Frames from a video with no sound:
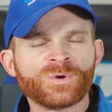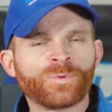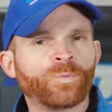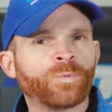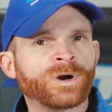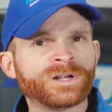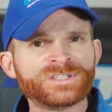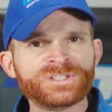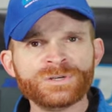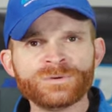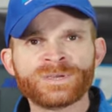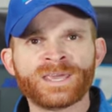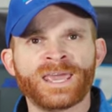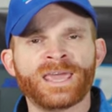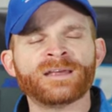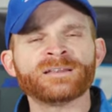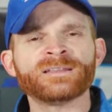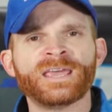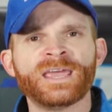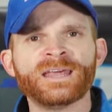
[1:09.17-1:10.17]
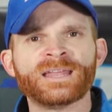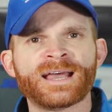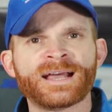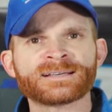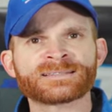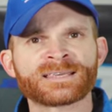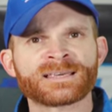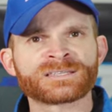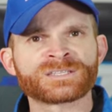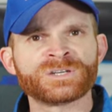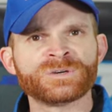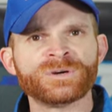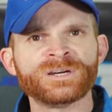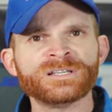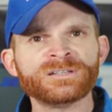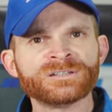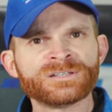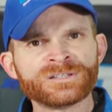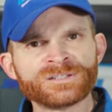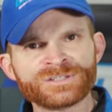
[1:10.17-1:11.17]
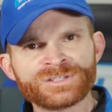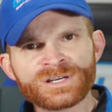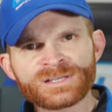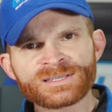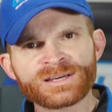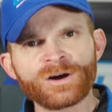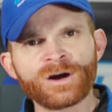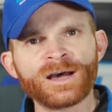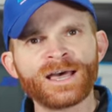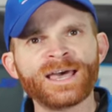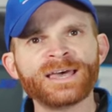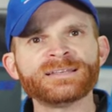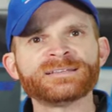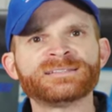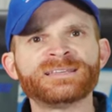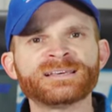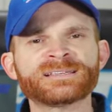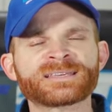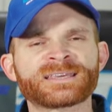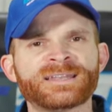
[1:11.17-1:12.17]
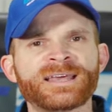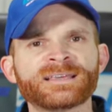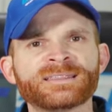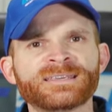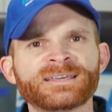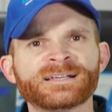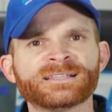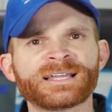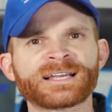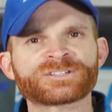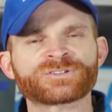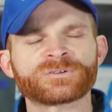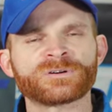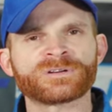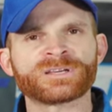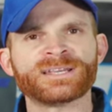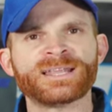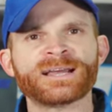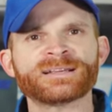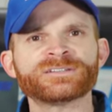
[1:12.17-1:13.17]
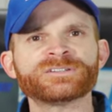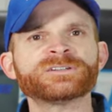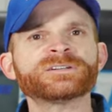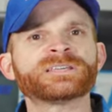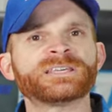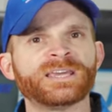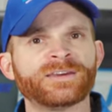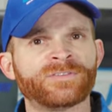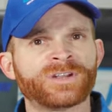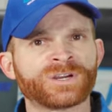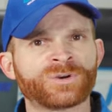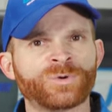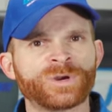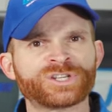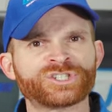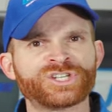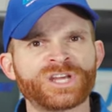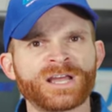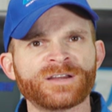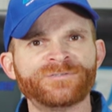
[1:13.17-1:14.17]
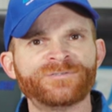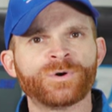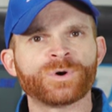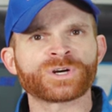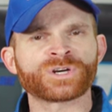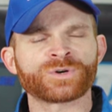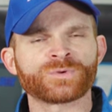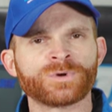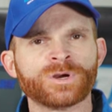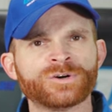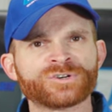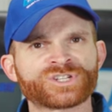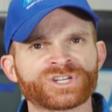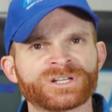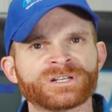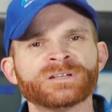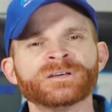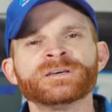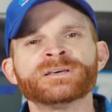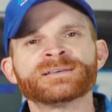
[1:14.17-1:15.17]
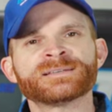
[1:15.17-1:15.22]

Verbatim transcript: Once you can gain access to it, just go ahead and disconnect the electrical connector, give it a quick check for corrosion,